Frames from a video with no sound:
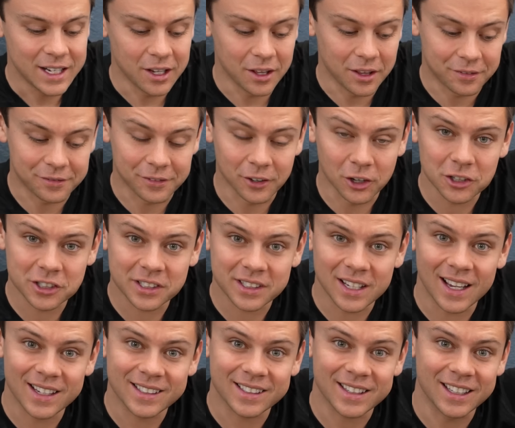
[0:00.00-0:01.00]
Now the first
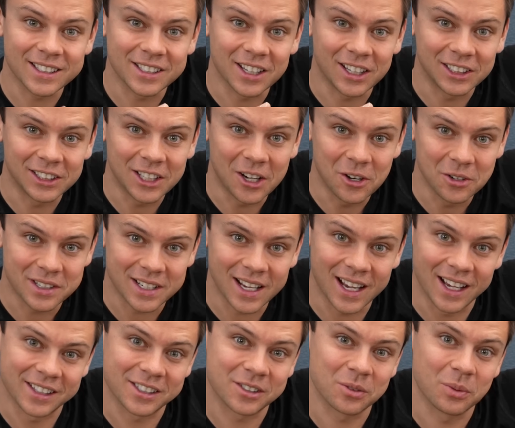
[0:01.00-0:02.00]
test is a load
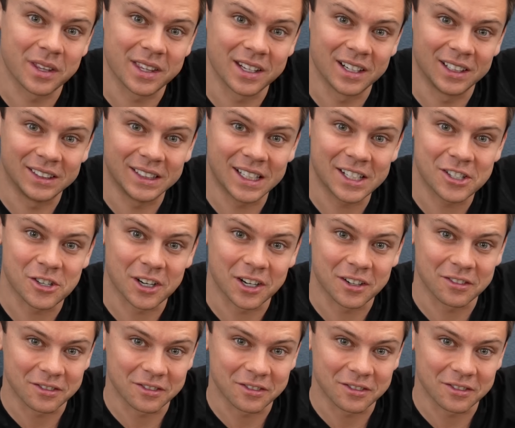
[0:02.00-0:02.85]
test with an electric